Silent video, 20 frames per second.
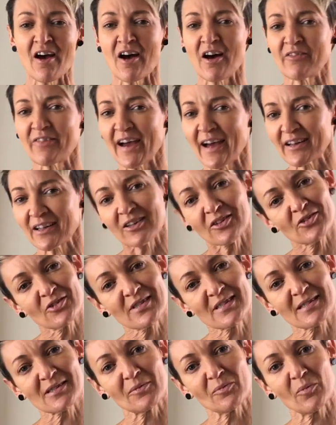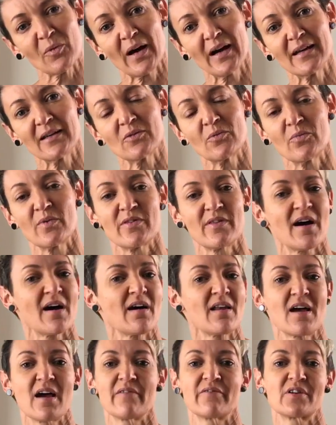of how to lose some weight
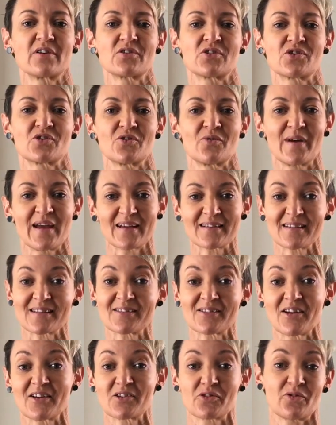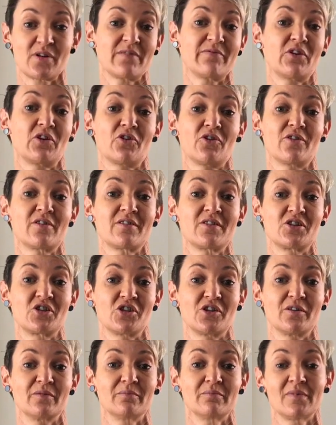without having to exercise or even go to the
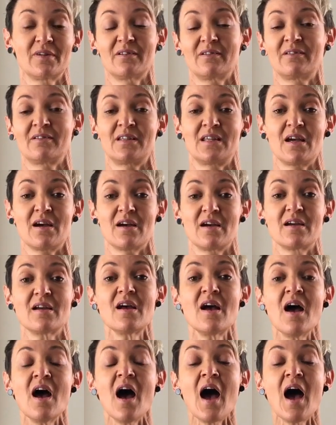gym, yay,